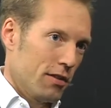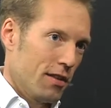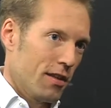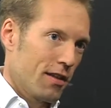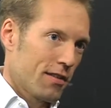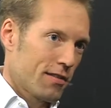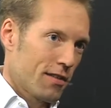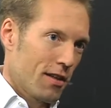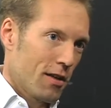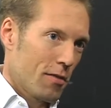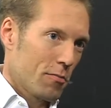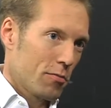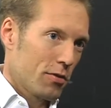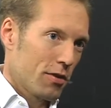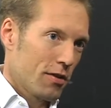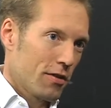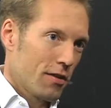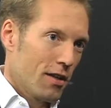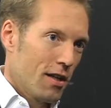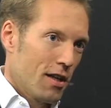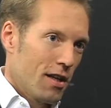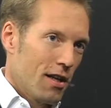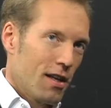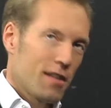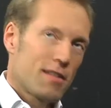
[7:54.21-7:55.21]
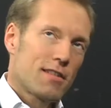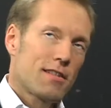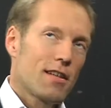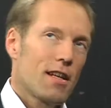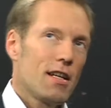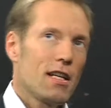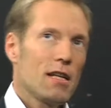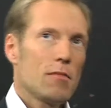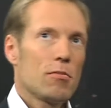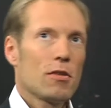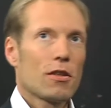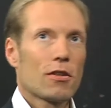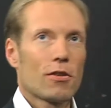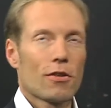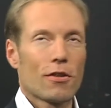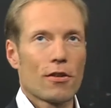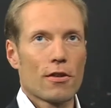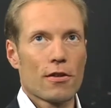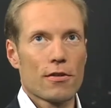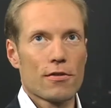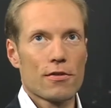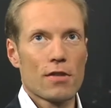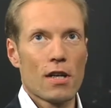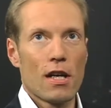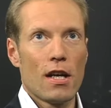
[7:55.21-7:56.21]
An example, it's silly
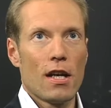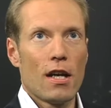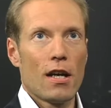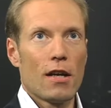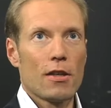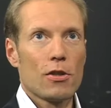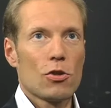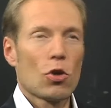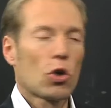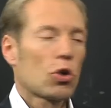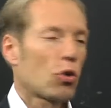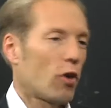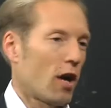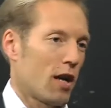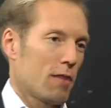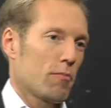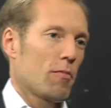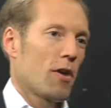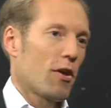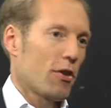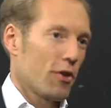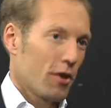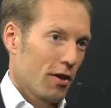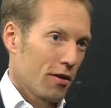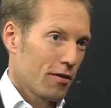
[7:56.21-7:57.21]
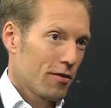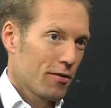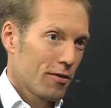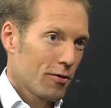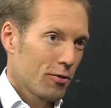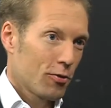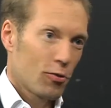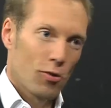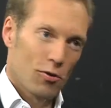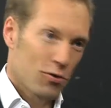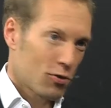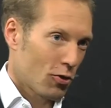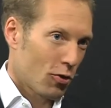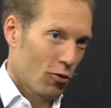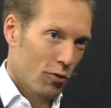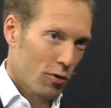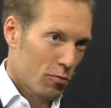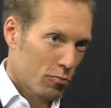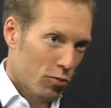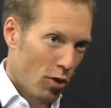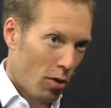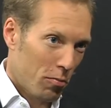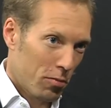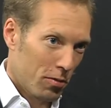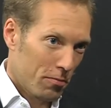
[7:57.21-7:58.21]
because your grandmother could solve the
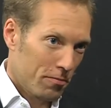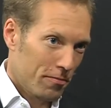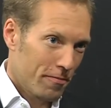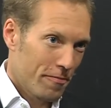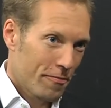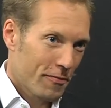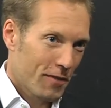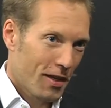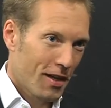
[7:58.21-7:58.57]
problem.